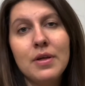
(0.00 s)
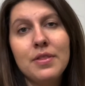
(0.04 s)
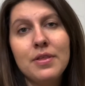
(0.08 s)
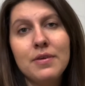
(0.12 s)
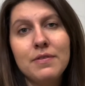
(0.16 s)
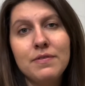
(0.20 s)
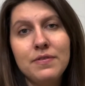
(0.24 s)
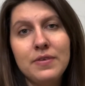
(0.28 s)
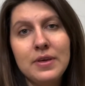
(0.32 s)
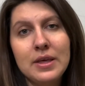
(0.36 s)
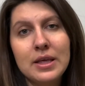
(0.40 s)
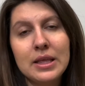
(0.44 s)
the
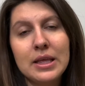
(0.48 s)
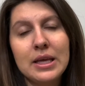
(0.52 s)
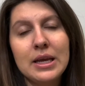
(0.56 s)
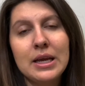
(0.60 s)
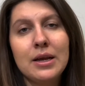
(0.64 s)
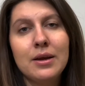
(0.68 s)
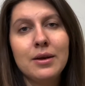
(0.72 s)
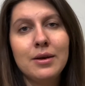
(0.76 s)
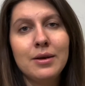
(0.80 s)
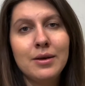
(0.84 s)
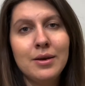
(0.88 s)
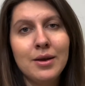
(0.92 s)

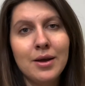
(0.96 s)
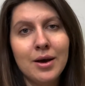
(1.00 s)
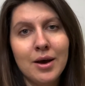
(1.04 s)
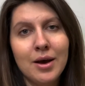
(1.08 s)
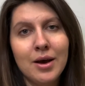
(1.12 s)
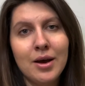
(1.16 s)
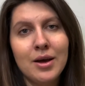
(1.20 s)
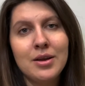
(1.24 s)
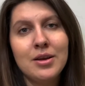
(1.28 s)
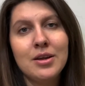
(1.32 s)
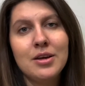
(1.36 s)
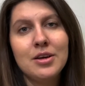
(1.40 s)
feeling
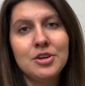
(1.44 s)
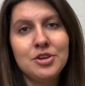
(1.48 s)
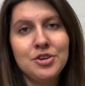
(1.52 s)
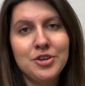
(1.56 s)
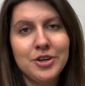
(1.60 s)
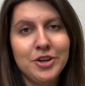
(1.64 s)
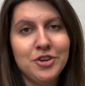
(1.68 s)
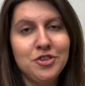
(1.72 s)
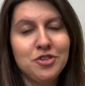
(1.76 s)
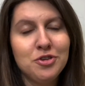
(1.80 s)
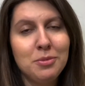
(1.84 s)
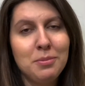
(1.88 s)

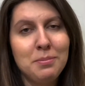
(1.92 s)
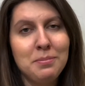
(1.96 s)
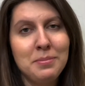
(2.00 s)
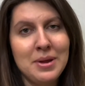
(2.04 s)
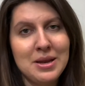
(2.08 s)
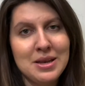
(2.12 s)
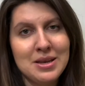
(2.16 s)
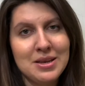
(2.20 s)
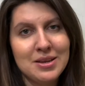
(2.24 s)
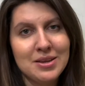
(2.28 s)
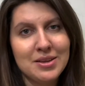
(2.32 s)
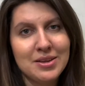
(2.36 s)

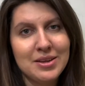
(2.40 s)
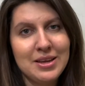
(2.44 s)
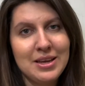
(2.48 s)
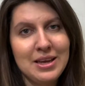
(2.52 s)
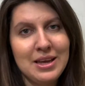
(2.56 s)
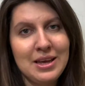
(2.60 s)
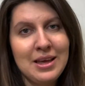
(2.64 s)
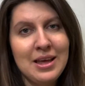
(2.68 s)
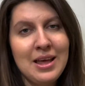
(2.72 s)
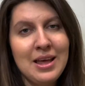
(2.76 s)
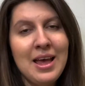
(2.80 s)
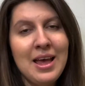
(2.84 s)

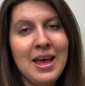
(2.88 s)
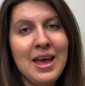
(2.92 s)
non-judgmentally.